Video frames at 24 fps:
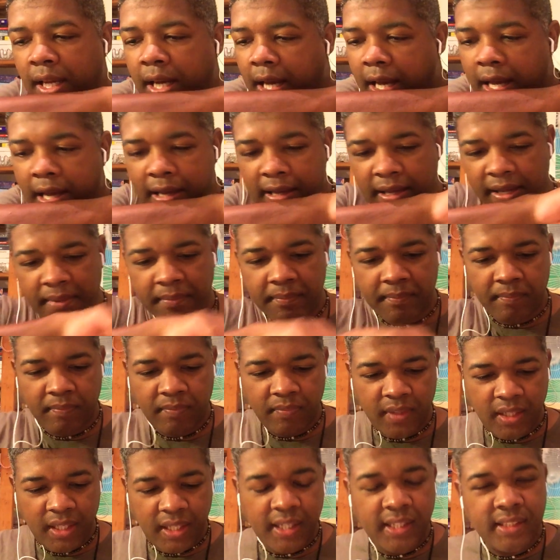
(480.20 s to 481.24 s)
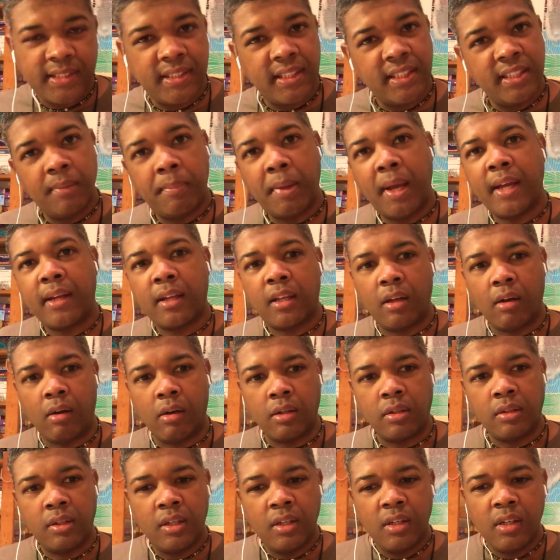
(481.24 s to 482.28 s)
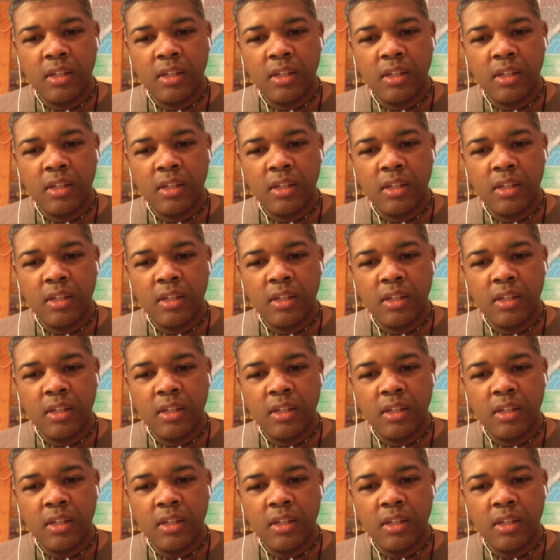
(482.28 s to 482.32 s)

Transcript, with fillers: um, he's in the backyard.